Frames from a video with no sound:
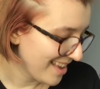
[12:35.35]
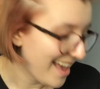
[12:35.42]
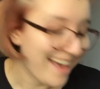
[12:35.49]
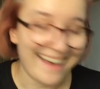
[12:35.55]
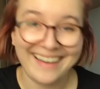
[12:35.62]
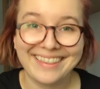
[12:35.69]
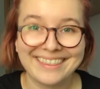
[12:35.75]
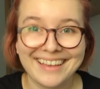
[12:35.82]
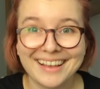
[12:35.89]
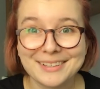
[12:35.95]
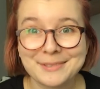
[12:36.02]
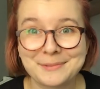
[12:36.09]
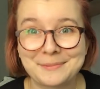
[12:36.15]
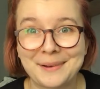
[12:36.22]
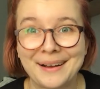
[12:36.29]
And
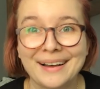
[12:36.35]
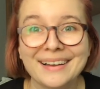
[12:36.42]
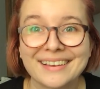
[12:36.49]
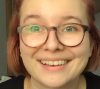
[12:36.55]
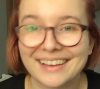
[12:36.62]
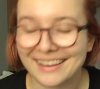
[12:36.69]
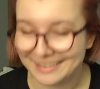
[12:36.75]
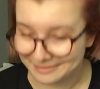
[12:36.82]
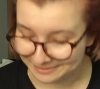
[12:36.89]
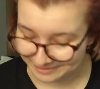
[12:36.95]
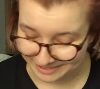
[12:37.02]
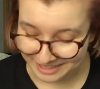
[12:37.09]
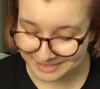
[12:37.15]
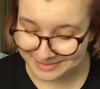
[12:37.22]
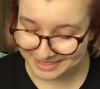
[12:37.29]
that's why I'm
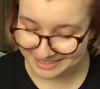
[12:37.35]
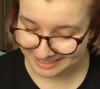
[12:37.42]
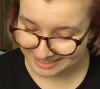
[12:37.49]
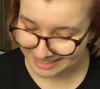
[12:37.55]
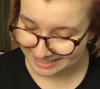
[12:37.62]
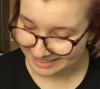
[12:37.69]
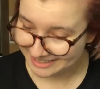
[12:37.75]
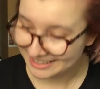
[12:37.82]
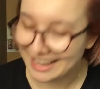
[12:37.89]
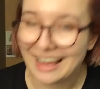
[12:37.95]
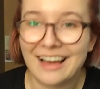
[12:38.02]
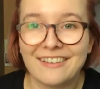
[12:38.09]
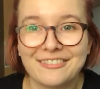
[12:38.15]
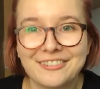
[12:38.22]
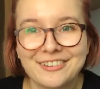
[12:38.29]
very much excited to
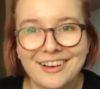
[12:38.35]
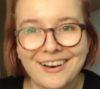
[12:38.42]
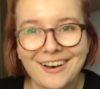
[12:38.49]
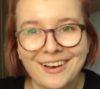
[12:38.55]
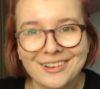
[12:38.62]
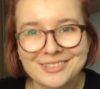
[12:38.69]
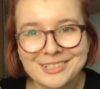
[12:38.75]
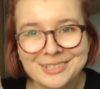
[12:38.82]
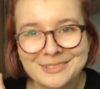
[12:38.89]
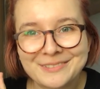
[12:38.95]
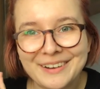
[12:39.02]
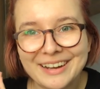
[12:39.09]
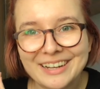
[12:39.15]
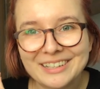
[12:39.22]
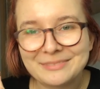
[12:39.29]
have Oscar
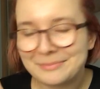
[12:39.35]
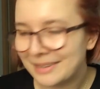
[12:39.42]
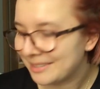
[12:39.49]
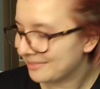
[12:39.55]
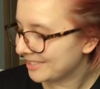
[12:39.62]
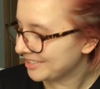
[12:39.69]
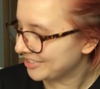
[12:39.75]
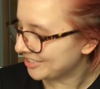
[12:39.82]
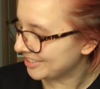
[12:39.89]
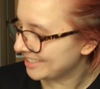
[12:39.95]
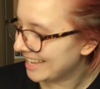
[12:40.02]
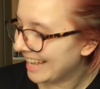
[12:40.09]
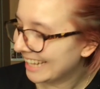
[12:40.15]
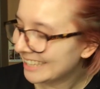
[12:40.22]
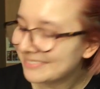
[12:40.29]
Wilde by Richard
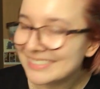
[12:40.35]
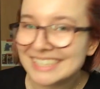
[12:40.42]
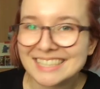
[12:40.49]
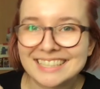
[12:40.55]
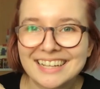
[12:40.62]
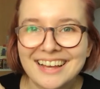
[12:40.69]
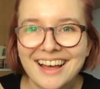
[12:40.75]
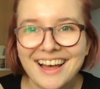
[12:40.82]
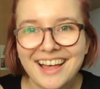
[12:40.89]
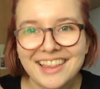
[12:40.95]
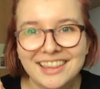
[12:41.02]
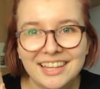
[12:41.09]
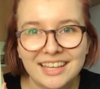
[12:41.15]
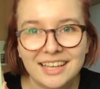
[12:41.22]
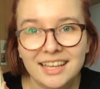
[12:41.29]
Ellman,
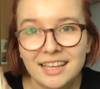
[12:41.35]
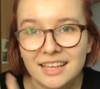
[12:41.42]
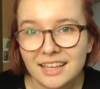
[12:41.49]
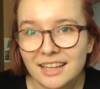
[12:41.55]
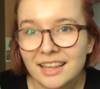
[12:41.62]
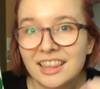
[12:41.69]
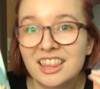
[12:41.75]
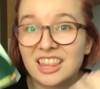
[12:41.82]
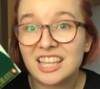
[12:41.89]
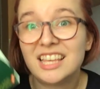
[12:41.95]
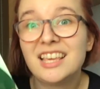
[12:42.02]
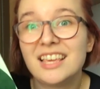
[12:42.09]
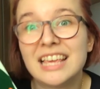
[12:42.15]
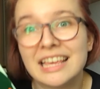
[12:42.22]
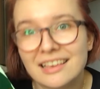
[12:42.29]
the
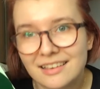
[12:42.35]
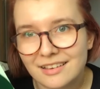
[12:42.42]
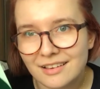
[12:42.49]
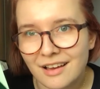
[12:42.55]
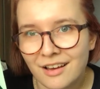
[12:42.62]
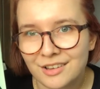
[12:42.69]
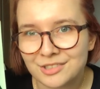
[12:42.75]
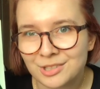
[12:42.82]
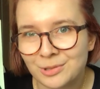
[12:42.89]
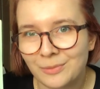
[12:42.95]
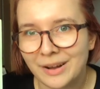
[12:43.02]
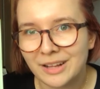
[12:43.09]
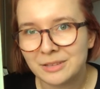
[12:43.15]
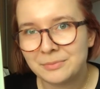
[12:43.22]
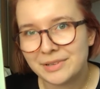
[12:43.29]
Oscar
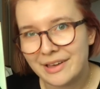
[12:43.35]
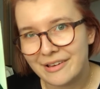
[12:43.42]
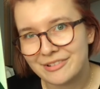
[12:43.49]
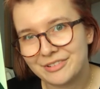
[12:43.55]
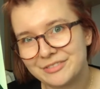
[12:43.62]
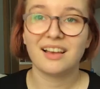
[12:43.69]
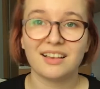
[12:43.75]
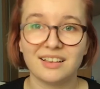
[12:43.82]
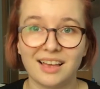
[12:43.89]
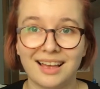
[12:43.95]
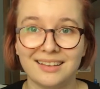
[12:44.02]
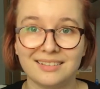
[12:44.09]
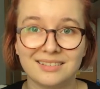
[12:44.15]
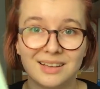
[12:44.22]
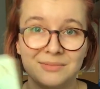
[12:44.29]
Wilde biography.
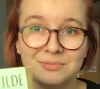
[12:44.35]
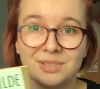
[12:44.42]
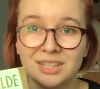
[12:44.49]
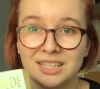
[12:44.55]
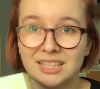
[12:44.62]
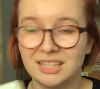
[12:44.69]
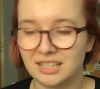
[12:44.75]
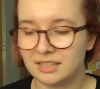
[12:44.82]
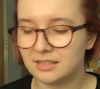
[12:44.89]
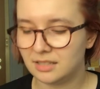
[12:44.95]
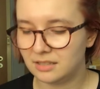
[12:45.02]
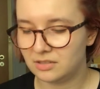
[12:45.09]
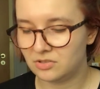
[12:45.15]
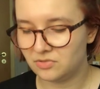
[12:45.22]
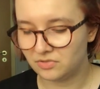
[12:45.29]
And I'm really
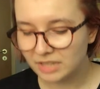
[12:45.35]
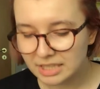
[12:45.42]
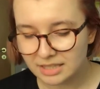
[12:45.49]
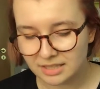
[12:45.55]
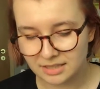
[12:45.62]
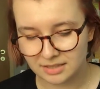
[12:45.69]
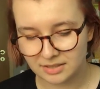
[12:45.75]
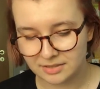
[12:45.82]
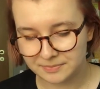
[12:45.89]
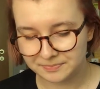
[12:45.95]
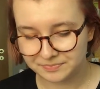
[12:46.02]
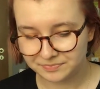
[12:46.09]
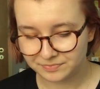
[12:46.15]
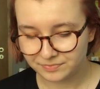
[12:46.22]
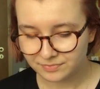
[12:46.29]
excited to read this.
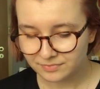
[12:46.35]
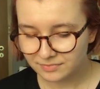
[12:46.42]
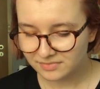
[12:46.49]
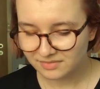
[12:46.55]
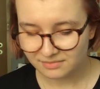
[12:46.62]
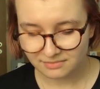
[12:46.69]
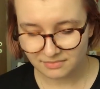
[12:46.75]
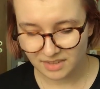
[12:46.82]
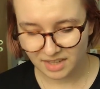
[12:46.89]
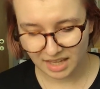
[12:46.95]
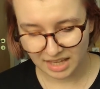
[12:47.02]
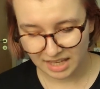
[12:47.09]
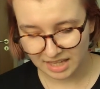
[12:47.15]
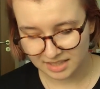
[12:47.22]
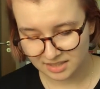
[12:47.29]

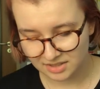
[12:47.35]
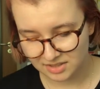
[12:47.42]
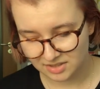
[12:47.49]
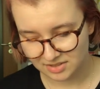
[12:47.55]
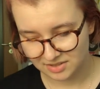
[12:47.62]
And